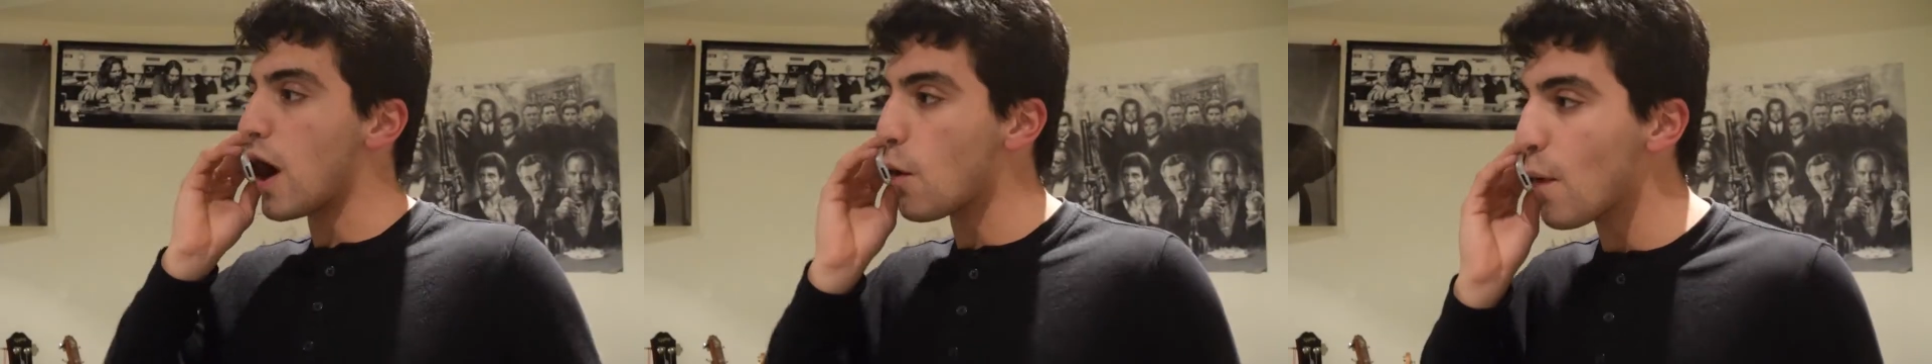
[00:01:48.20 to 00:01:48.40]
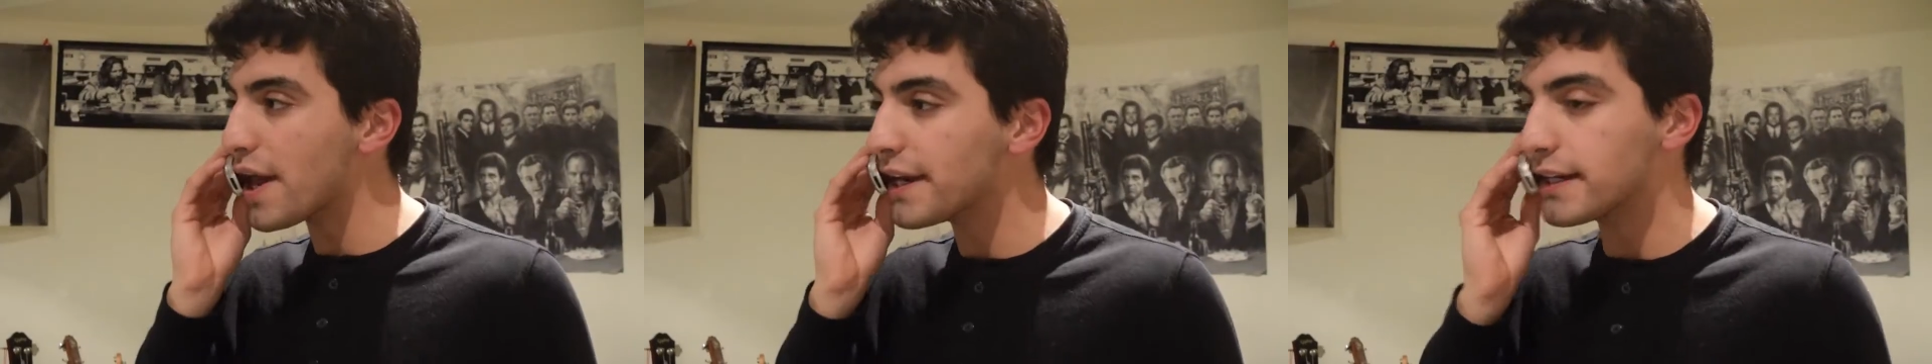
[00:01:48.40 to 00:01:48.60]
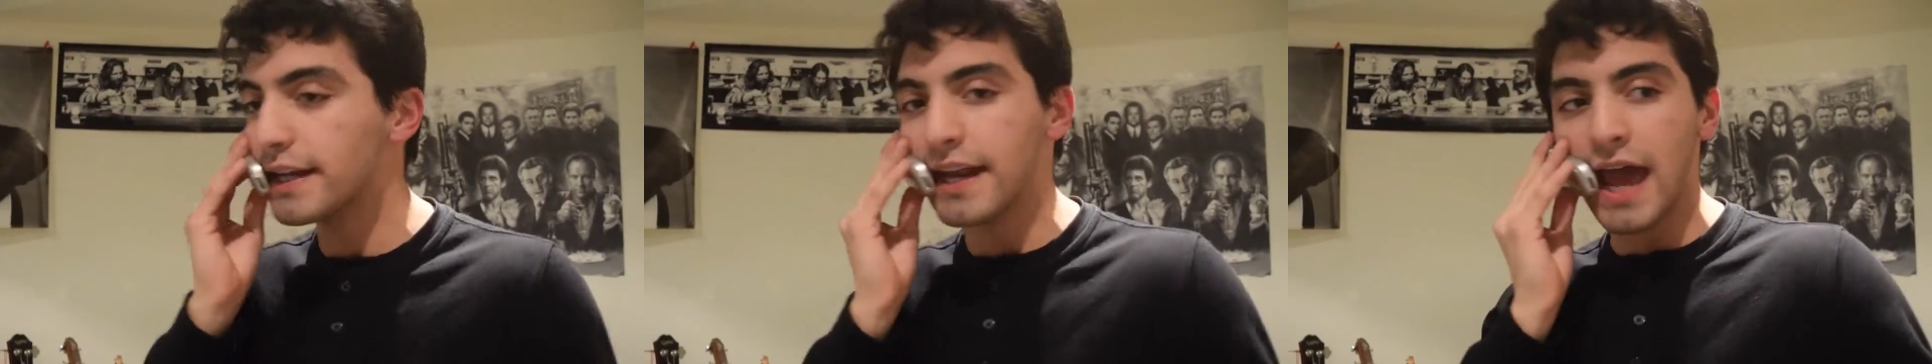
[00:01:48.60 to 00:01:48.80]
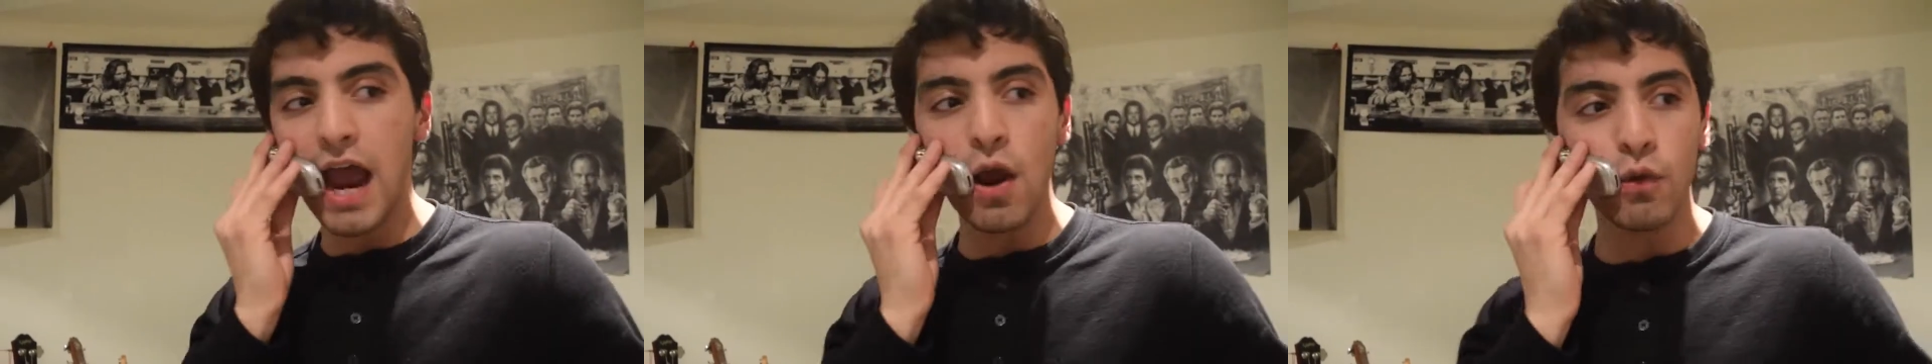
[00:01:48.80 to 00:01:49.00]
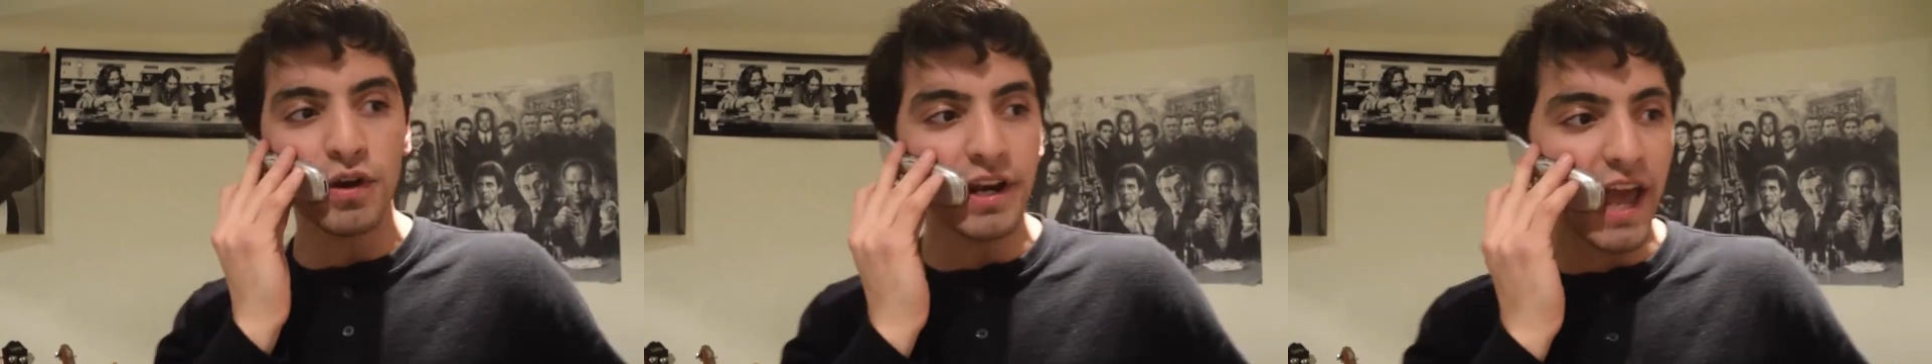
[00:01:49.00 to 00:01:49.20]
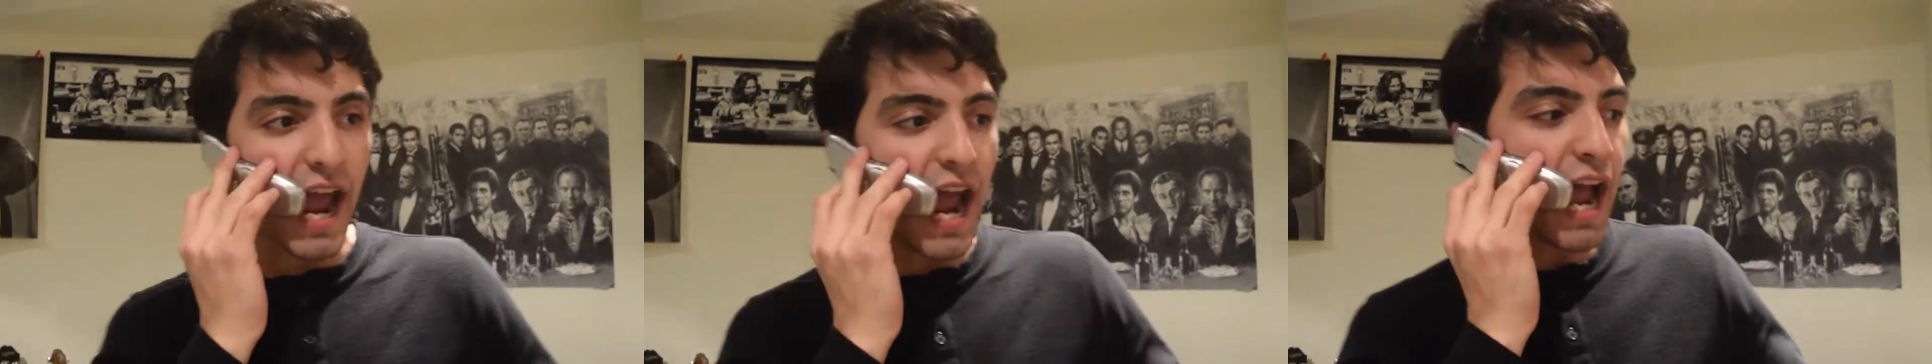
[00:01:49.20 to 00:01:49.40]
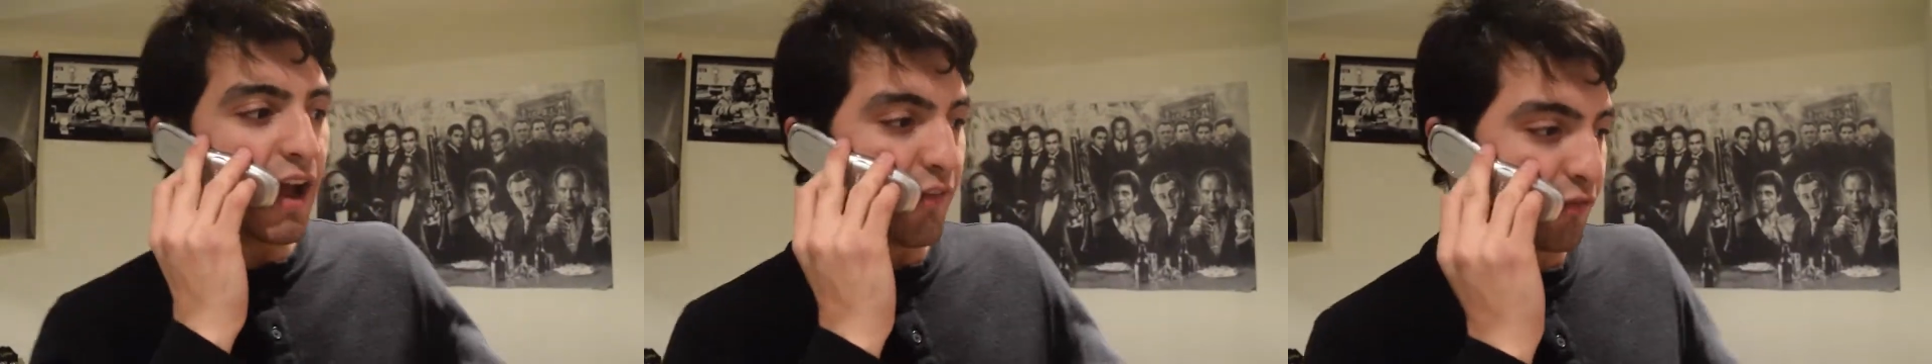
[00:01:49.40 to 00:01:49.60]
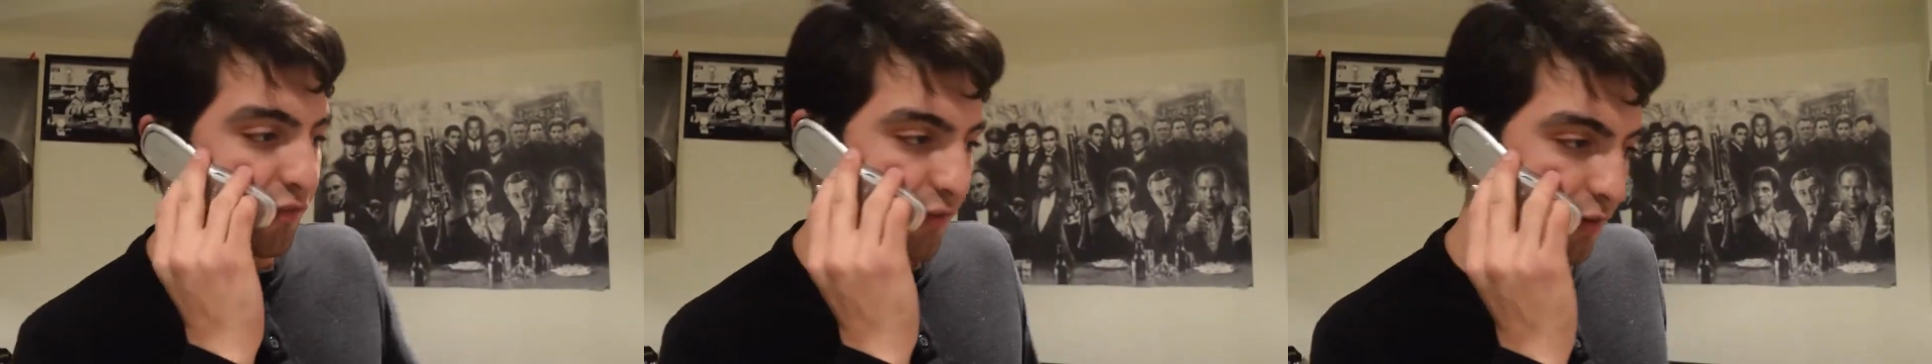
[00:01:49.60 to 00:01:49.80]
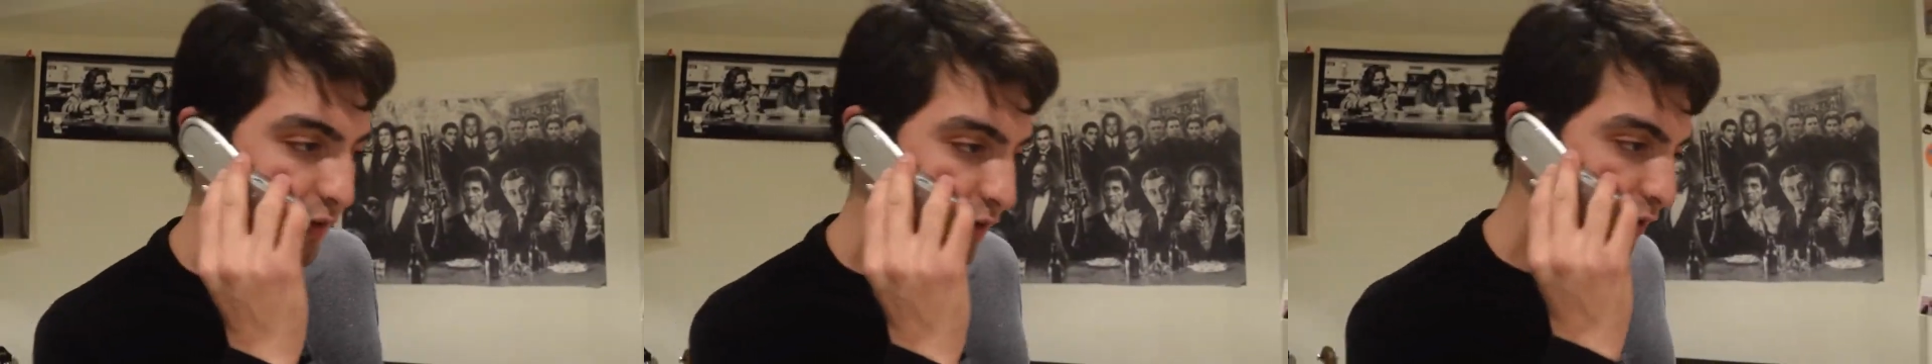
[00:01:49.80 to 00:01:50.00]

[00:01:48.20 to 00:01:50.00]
I waited an hour and a half!